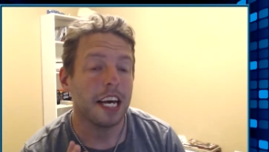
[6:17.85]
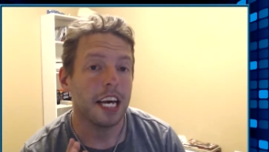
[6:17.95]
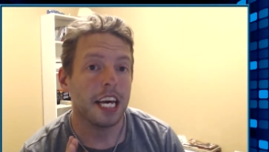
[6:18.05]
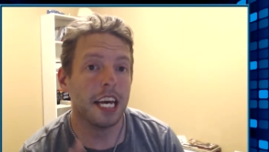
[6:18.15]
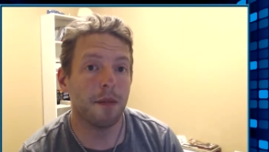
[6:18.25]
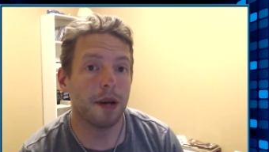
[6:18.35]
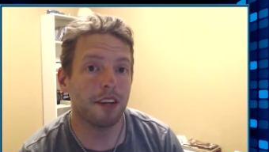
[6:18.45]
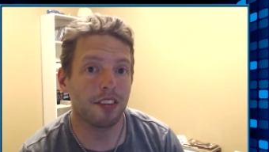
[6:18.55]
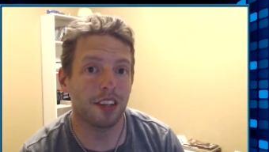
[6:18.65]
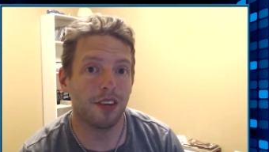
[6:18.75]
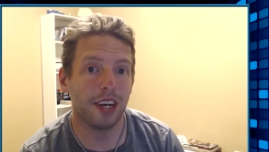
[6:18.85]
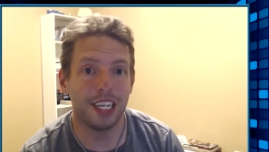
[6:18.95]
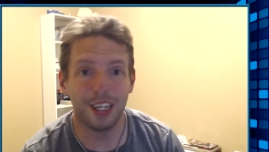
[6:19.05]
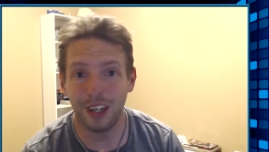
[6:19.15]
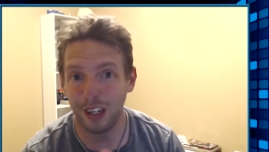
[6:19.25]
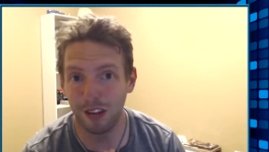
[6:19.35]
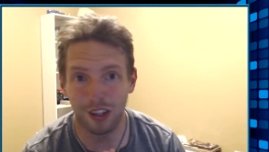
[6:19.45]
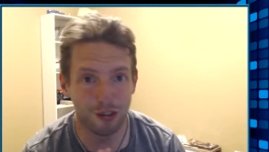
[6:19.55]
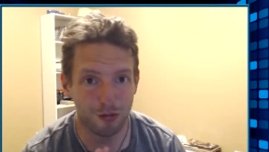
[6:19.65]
he basically right here is is